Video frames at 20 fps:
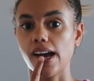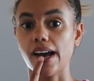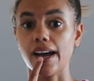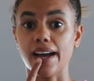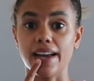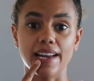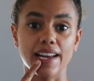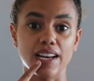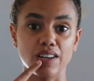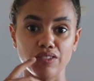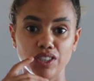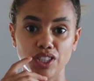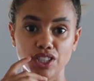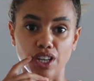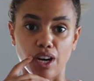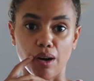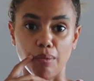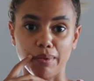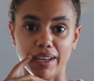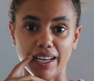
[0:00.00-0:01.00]
I have a
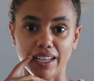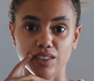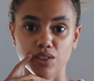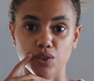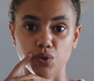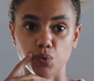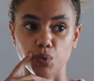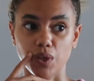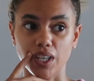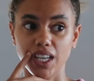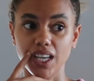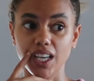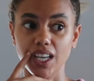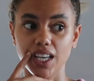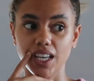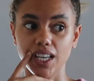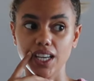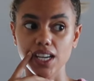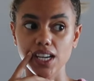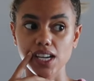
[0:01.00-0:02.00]
job next
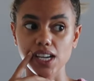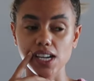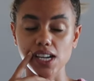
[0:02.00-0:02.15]
week